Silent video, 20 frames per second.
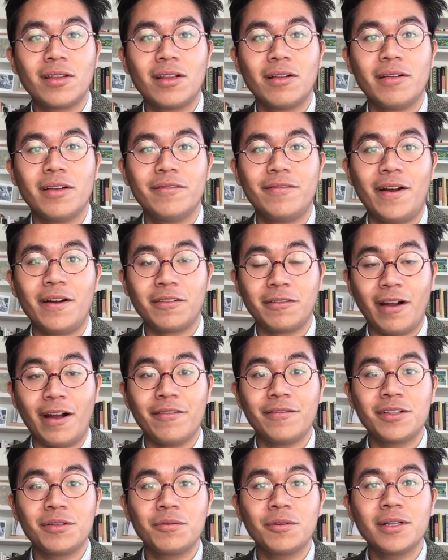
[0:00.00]
theory of how
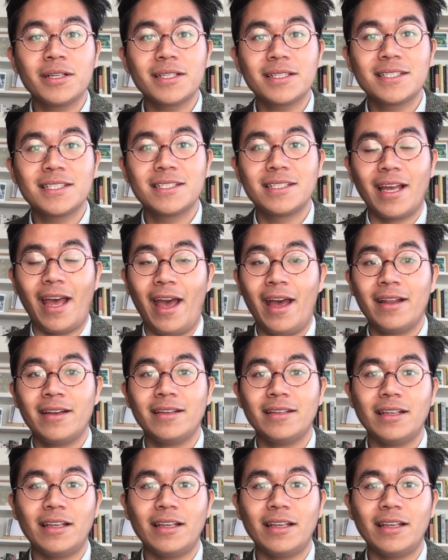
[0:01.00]
gravity works. And